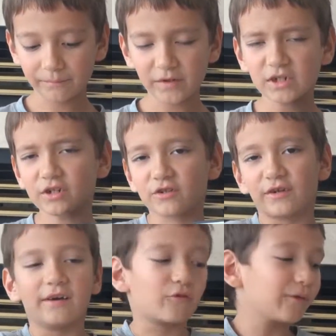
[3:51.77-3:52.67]
That's also
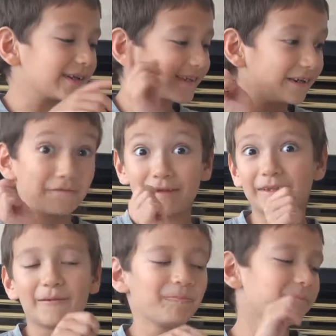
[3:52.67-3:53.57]
another way to
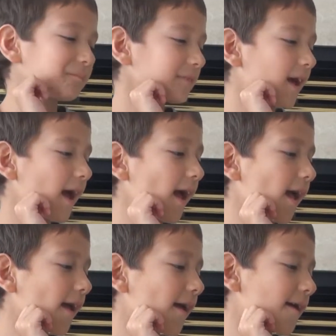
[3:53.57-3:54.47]
defeat them.
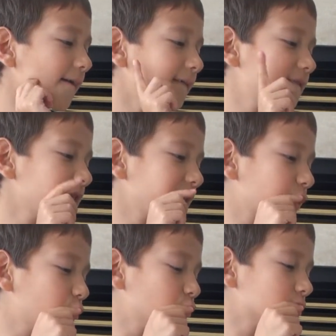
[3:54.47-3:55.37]
Very
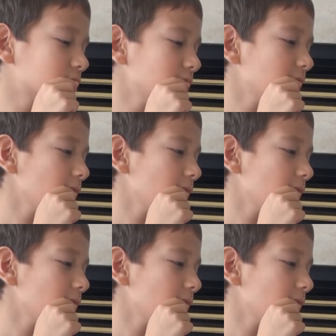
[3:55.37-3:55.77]
cool.